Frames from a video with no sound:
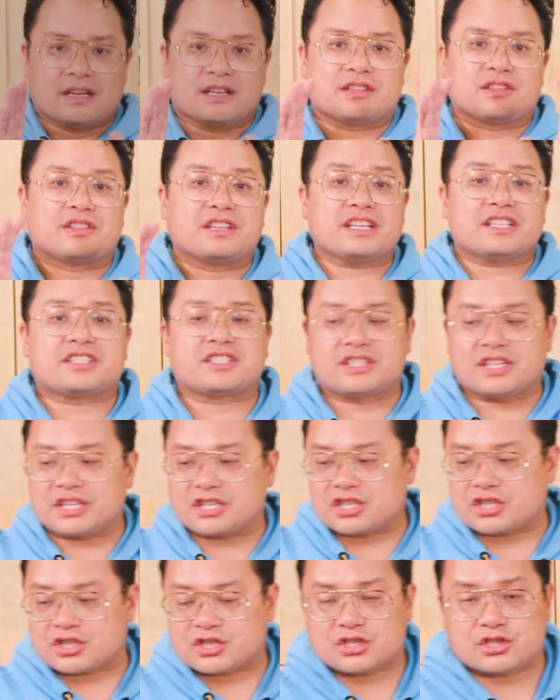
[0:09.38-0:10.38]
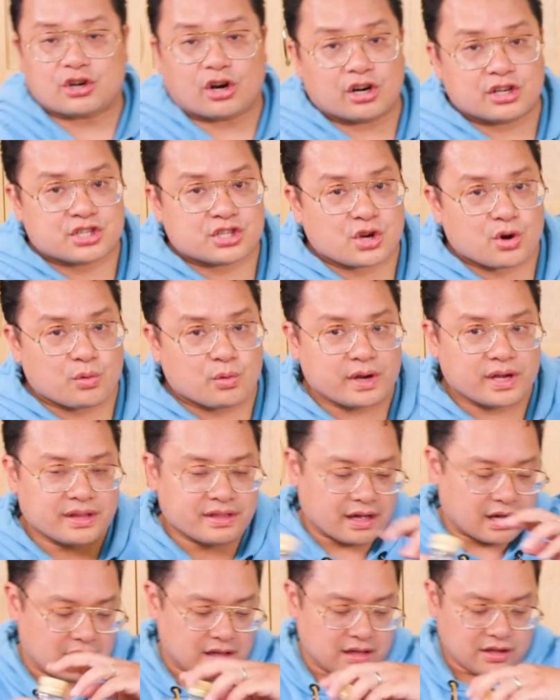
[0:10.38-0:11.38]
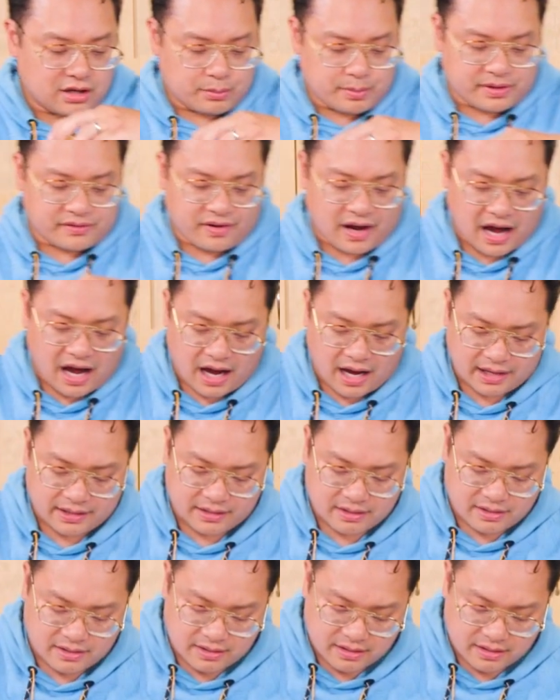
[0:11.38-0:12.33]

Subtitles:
this dish starts with a little bit of hot